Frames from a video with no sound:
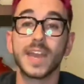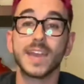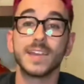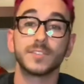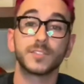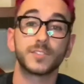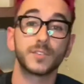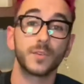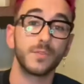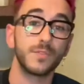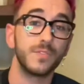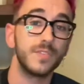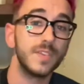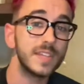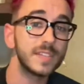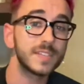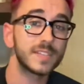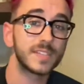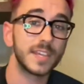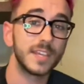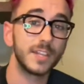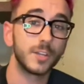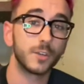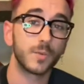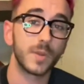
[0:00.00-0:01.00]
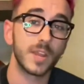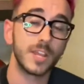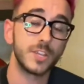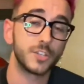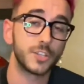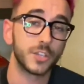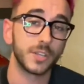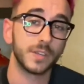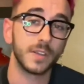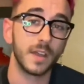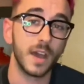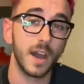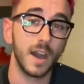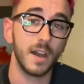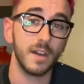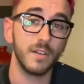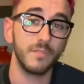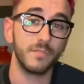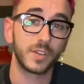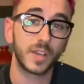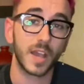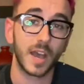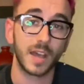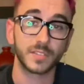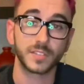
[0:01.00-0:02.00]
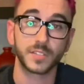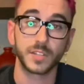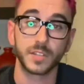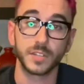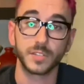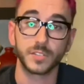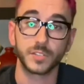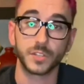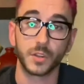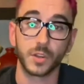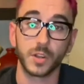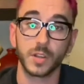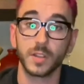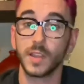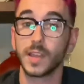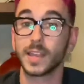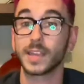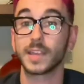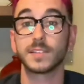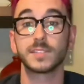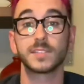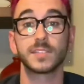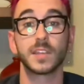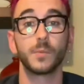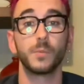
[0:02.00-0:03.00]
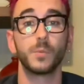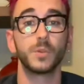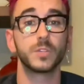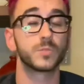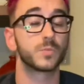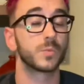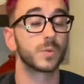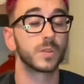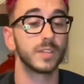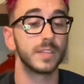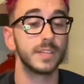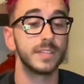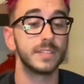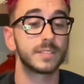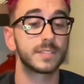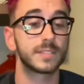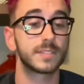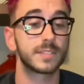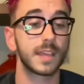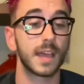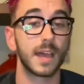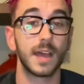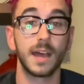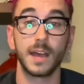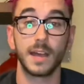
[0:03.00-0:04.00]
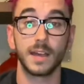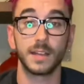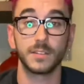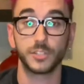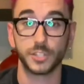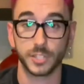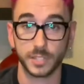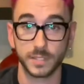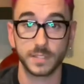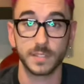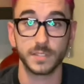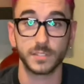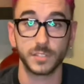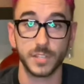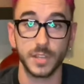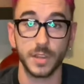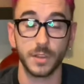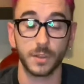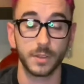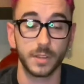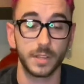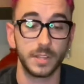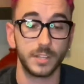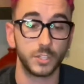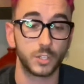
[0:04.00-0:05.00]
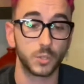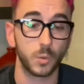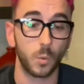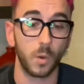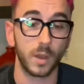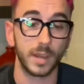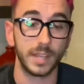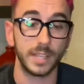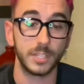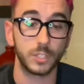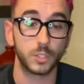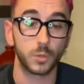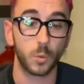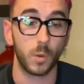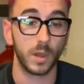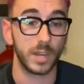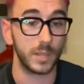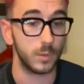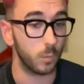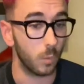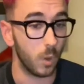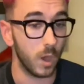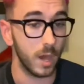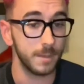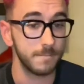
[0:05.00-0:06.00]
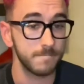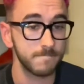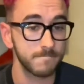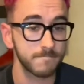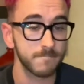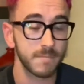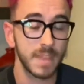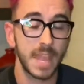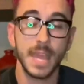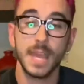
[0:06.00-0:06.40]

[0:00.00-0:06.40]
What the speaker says: so this iteration of Costa Azzurra, like I said, was released just this year in 2021.